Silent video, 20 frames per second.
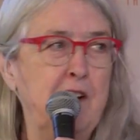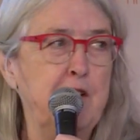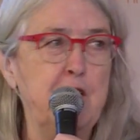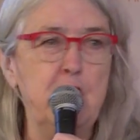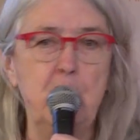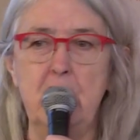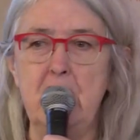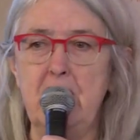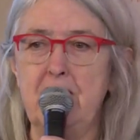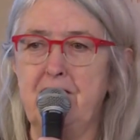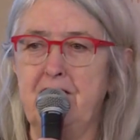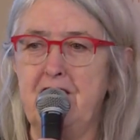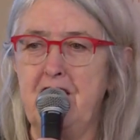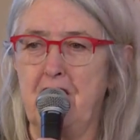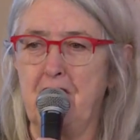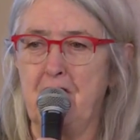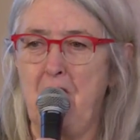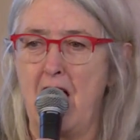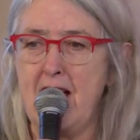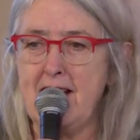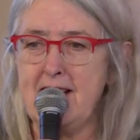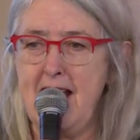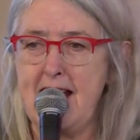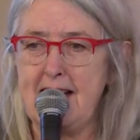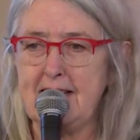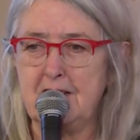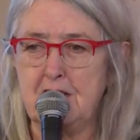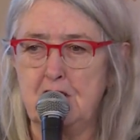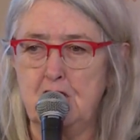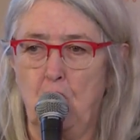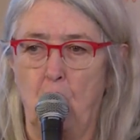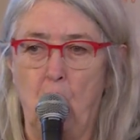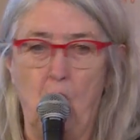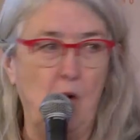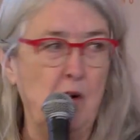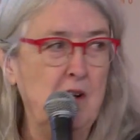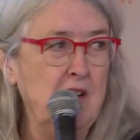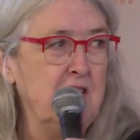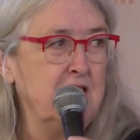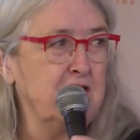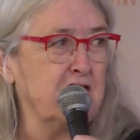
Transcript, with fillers: you lived right next door